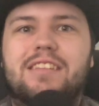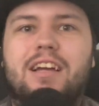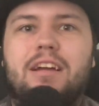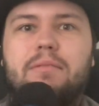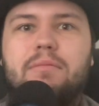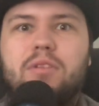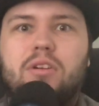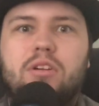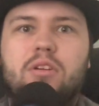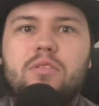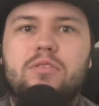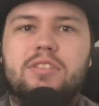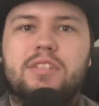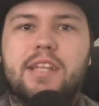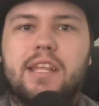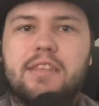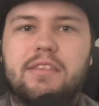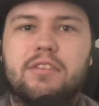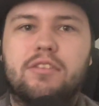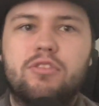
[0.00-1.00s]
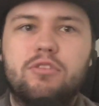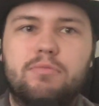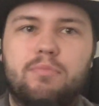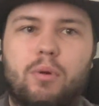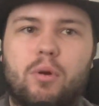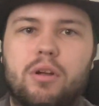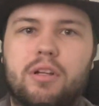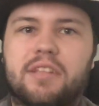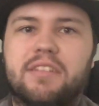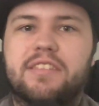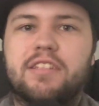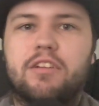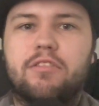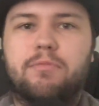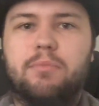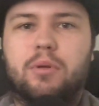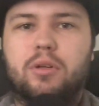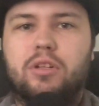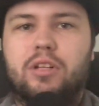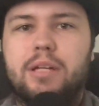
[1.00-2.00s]
I'm your host Nathan Newport, the
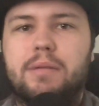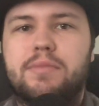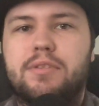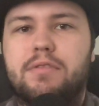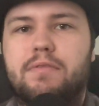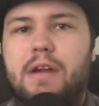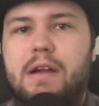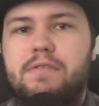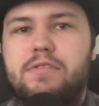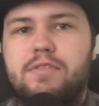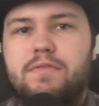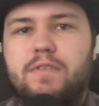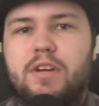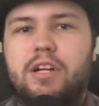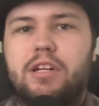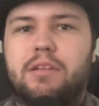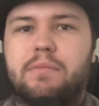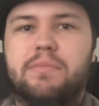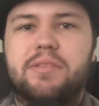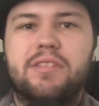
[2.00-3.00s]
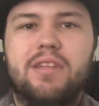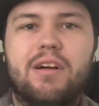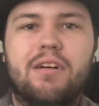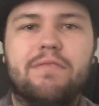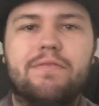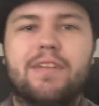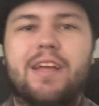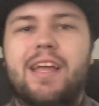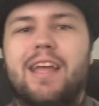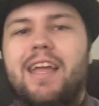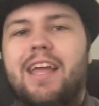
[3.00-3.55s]
self-proclaimed Survivor Savant himself,